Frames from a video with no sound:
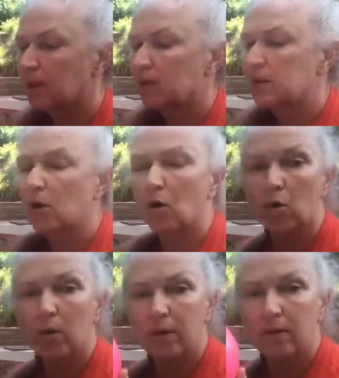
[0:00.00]

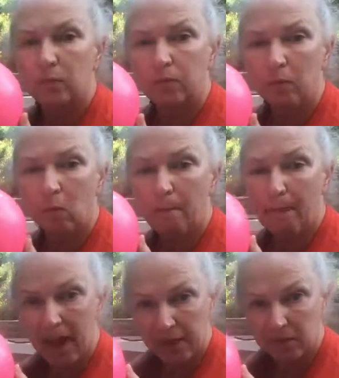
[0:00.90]
So the
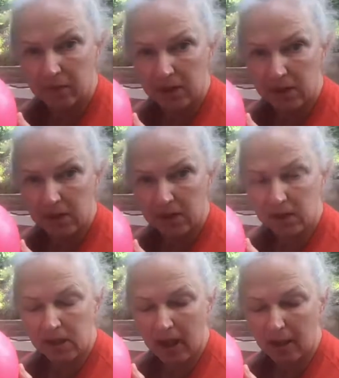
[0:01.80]
mass of this is the
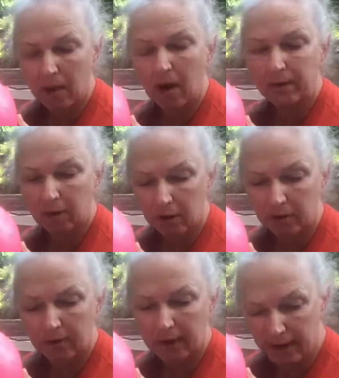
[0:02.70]
same on the Earth
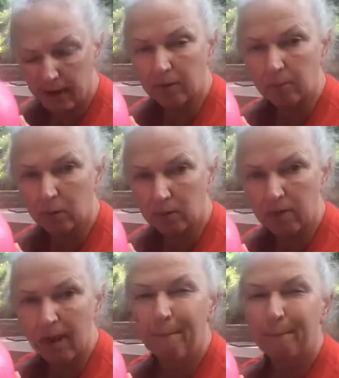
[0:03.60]
and on the moon,
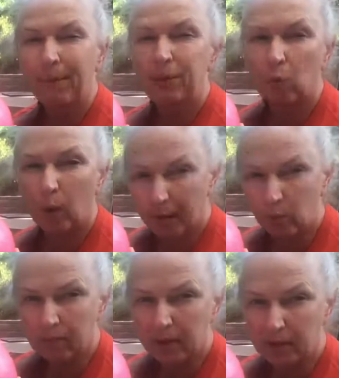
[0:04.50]
but the weight would
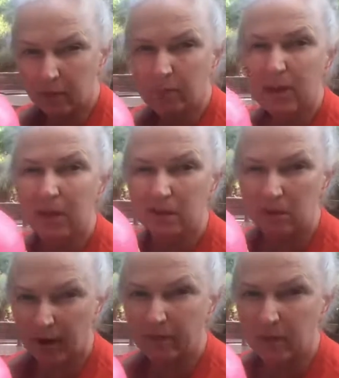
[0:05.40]
be different because
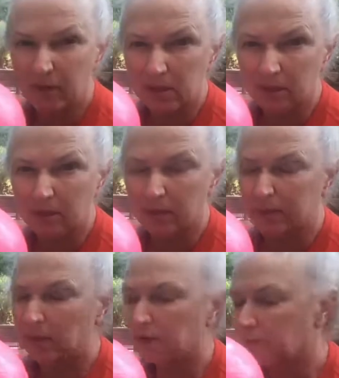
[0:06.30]
gravity is different on the
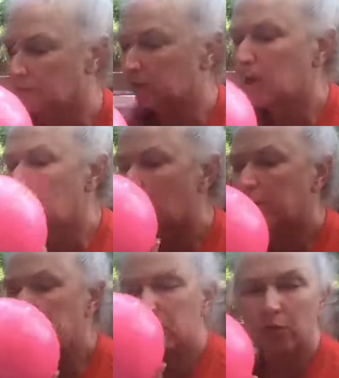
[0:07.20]
Earth and the moon.
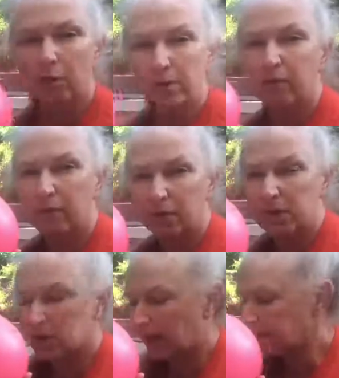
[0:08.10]
Okay, so those are the
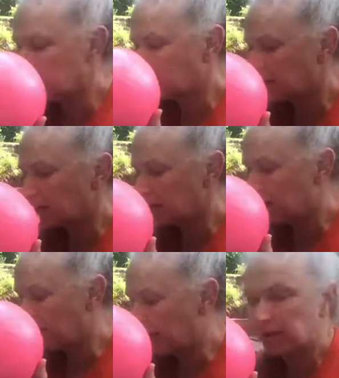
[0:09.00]
forces acting on a
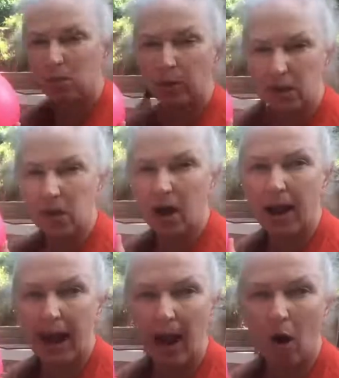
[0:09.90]
mass, and we saw
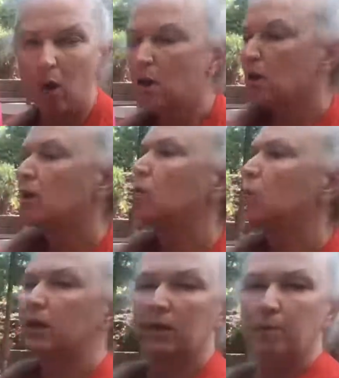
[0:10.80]
how we
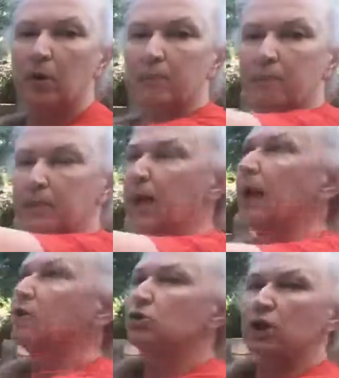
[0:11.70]
could put
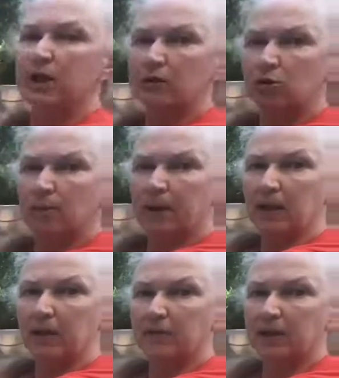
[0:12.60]
energy into it by
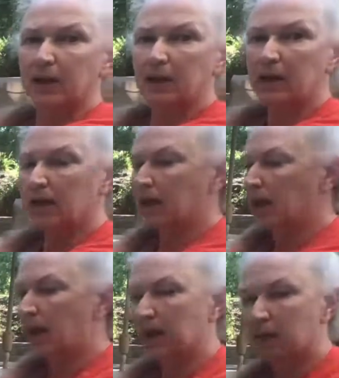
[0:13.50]
lifting it.
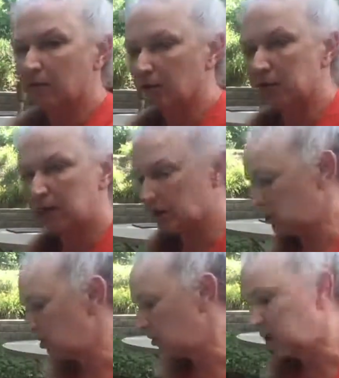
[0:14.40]
and convert it
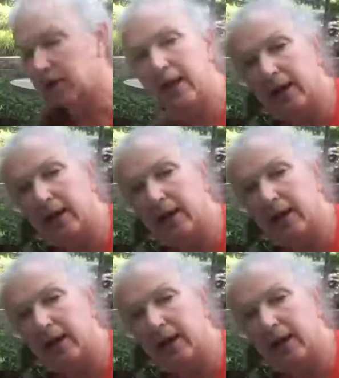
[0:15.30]
to kinetic